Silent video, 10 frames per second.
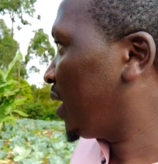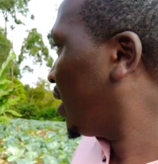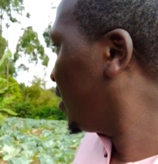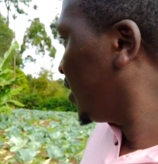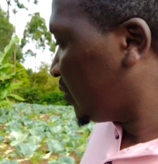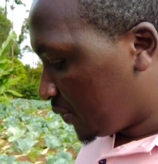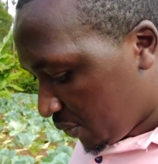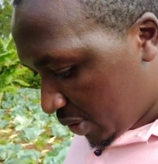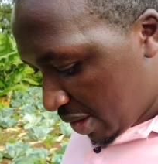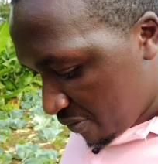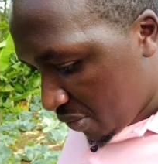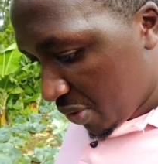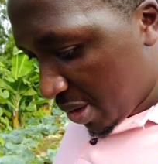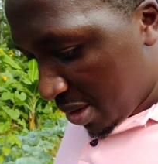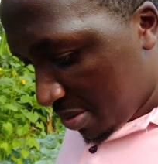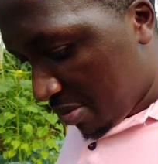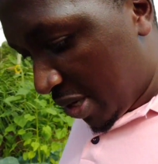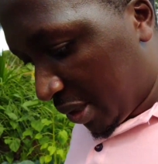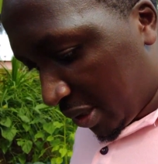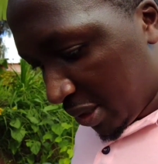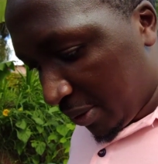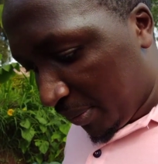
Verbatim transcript: yeah there's food everywhere but